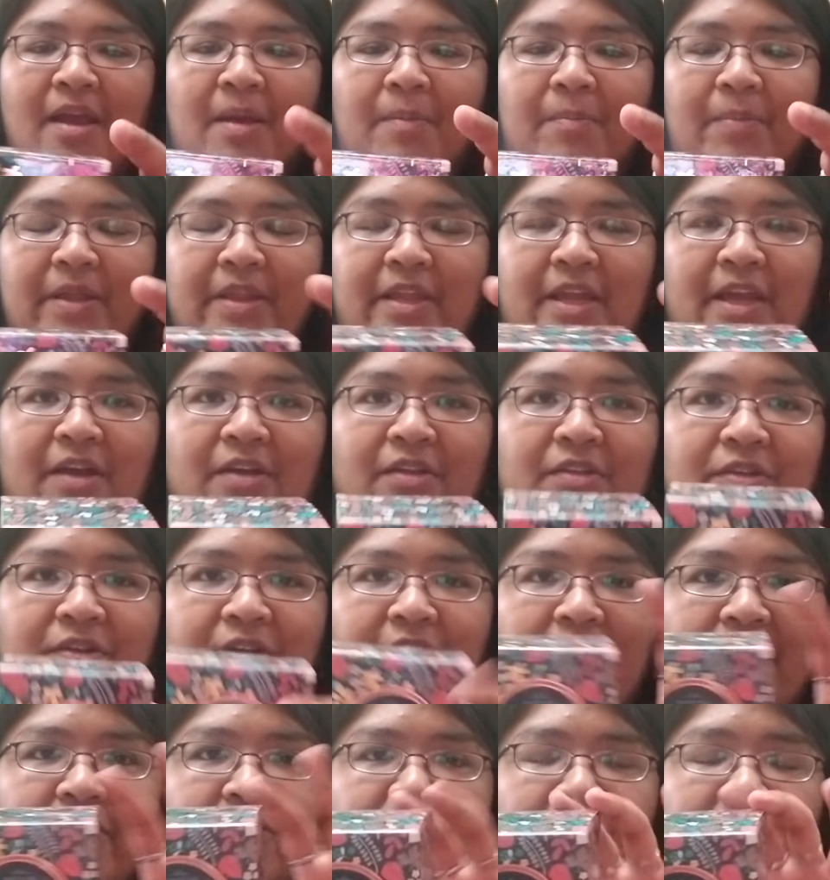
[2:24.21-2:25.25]
But now they're
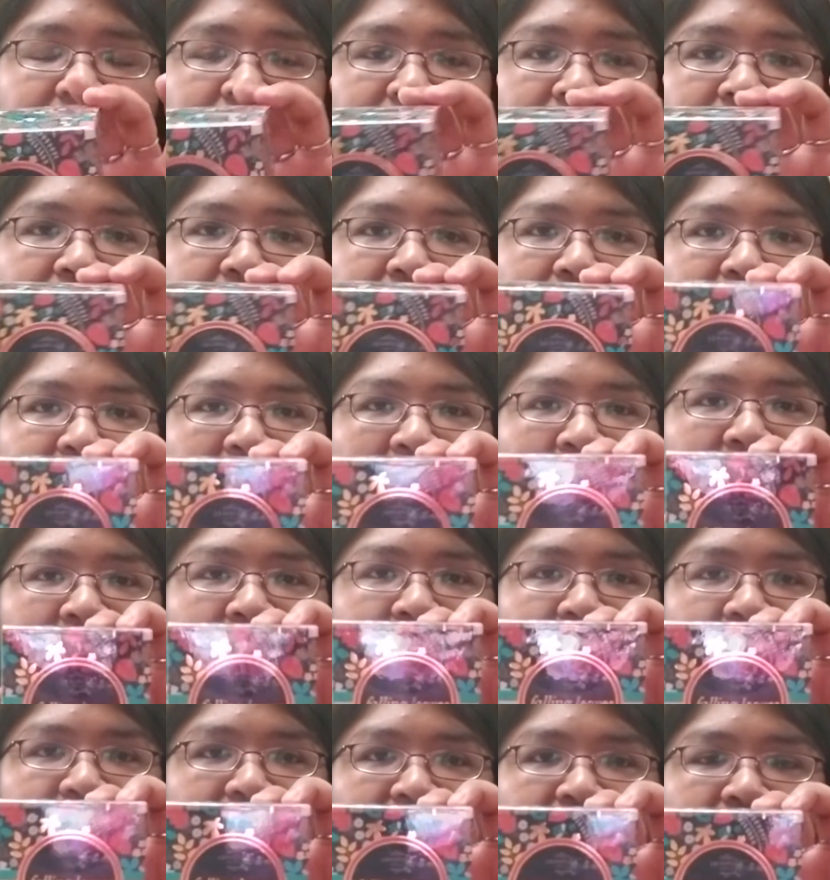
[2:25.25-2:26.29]
actually starting to
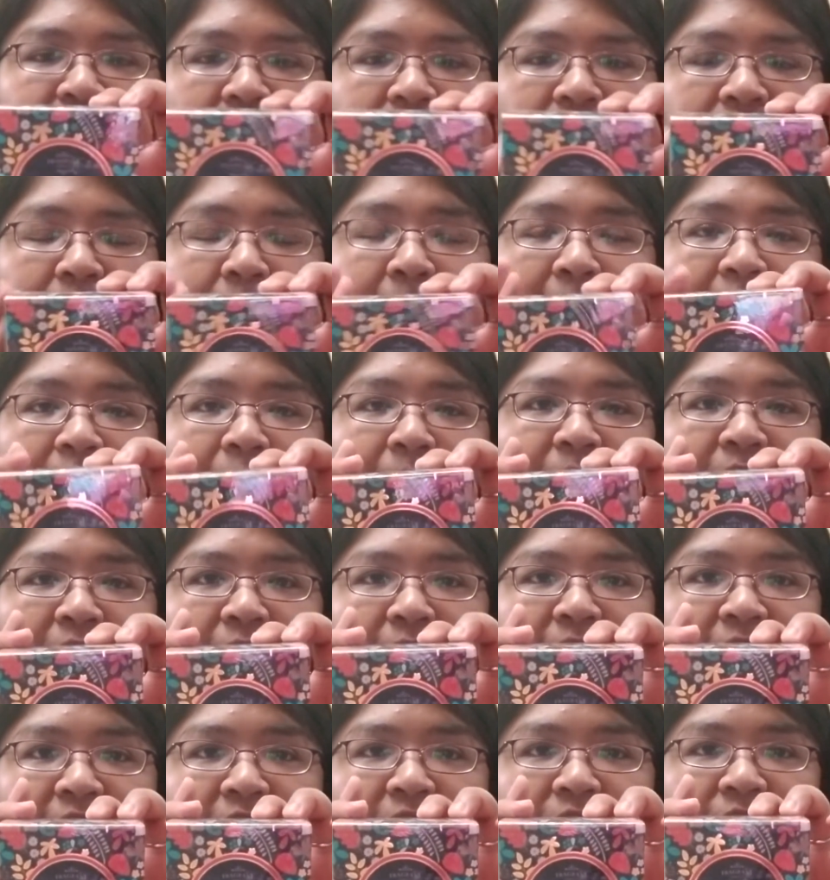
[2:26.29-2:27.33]
package the bath
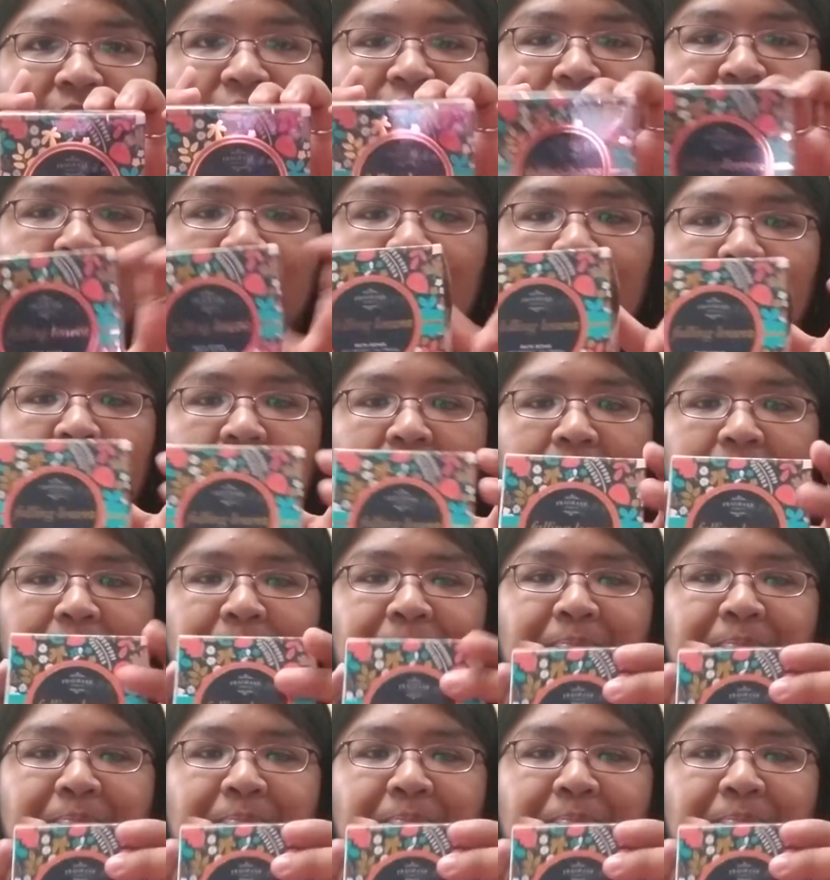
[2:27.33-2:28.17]
bombs individually.